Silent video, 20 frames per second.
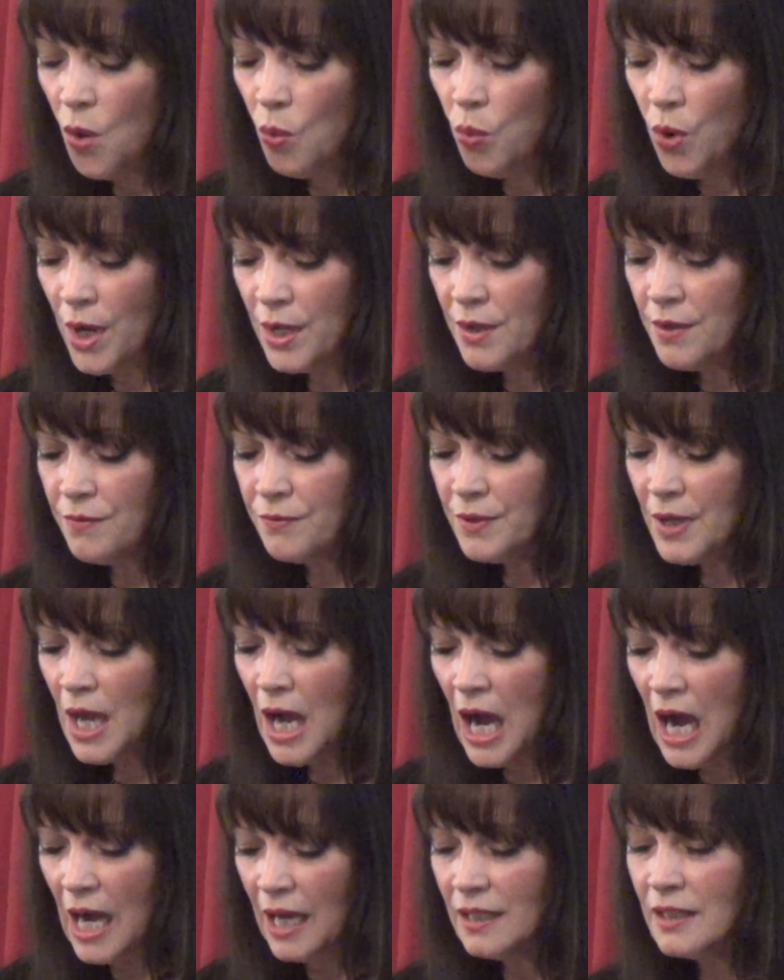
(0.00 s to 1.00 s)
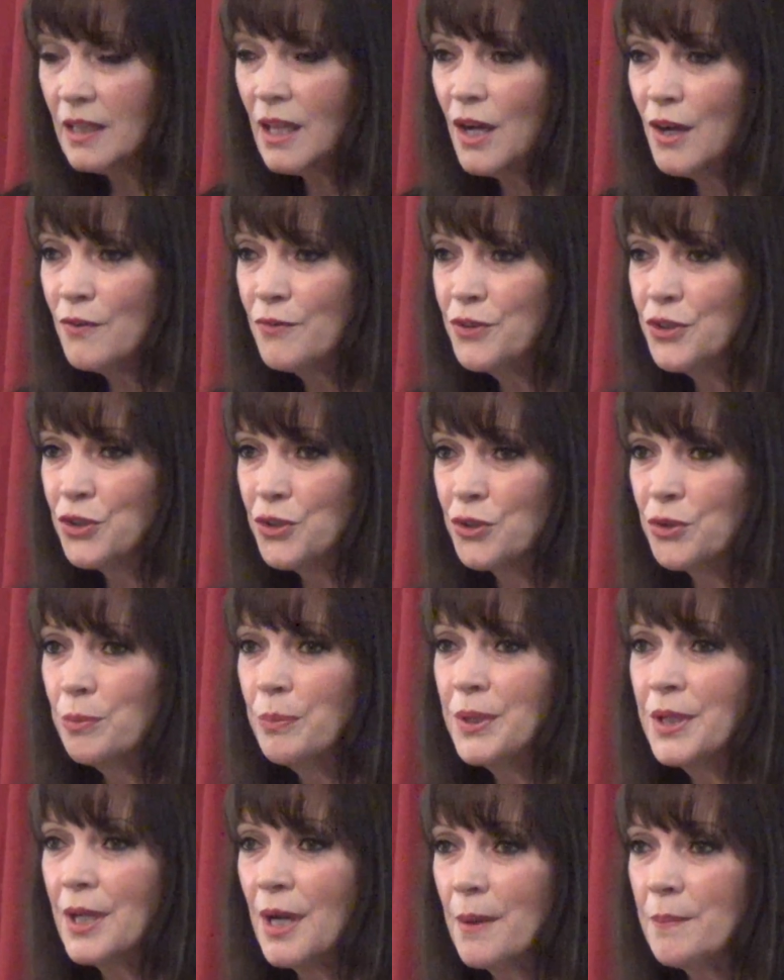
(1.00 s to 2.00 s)
What if I love you
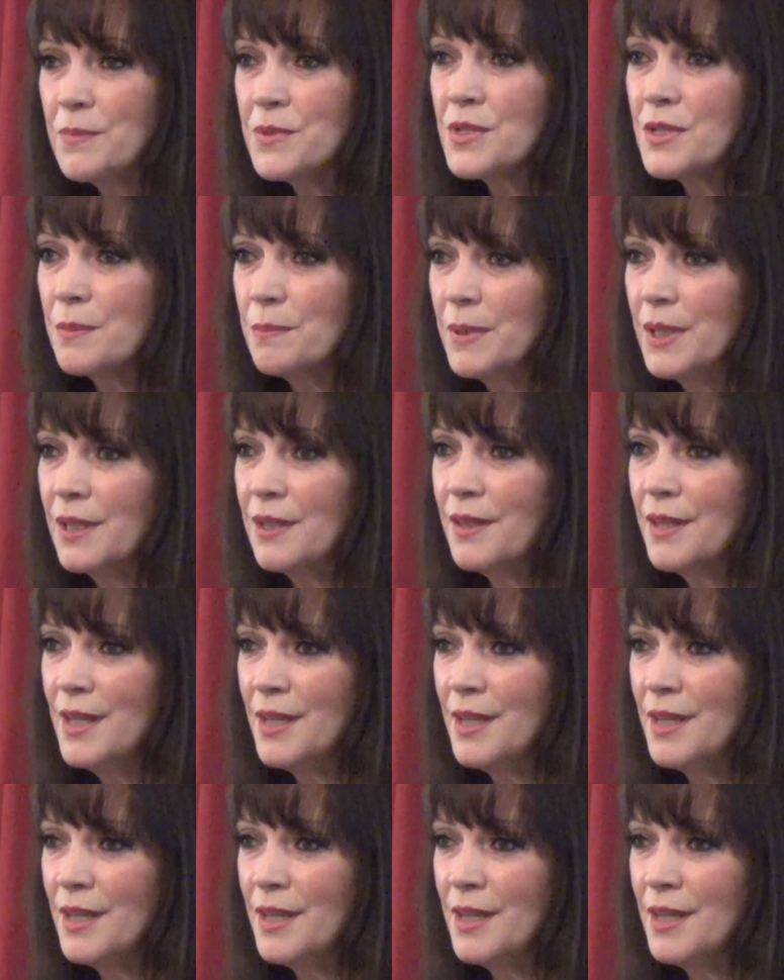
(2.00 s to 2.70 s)
becomes to mean